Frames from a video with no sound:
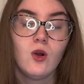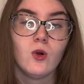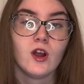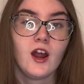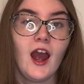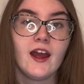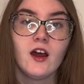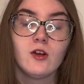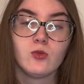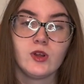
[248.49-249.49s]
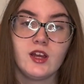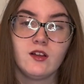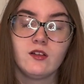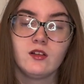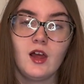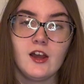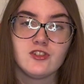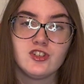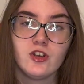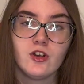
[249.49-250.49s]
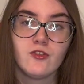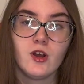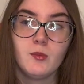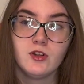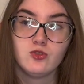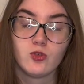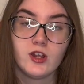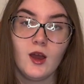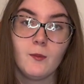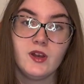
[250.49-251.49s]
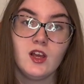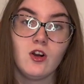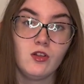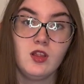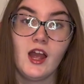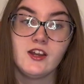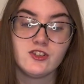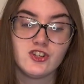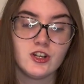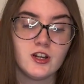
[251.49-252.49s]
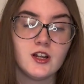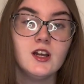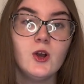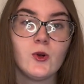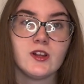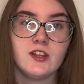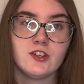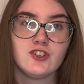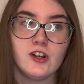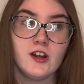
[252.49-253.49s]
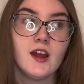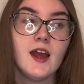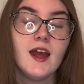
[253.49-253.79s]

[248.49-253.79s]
or I got a ring last year from a jewelry company called Lineager or Lineager